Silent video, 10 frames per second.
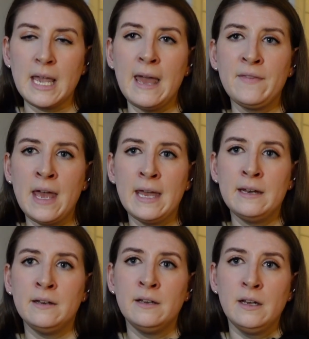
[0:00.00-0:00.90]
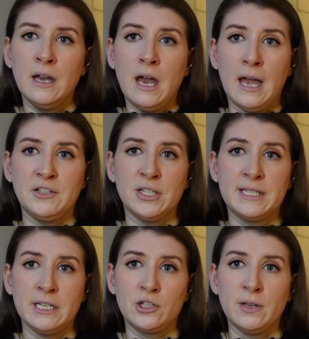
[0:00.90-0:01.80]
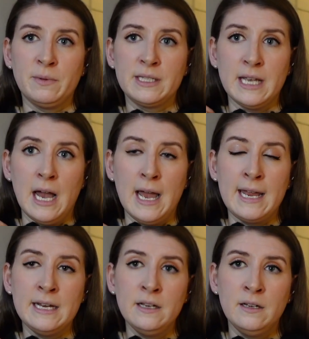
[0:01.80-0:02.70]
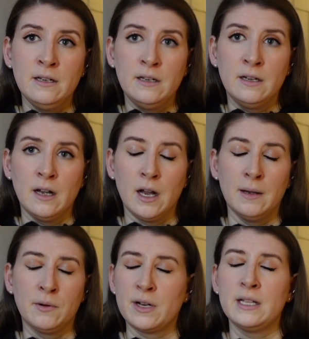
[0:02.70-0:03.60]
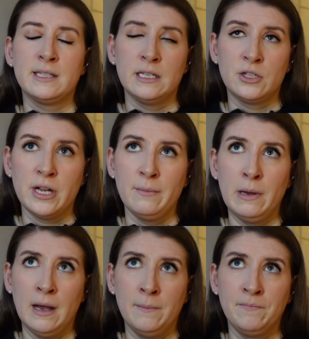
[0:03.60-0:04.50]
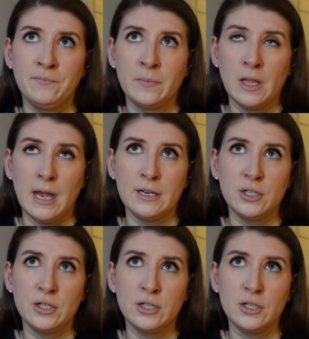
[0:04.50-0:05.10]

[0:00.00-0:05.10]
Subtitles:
then I just stitched up the side, or not stitched up, I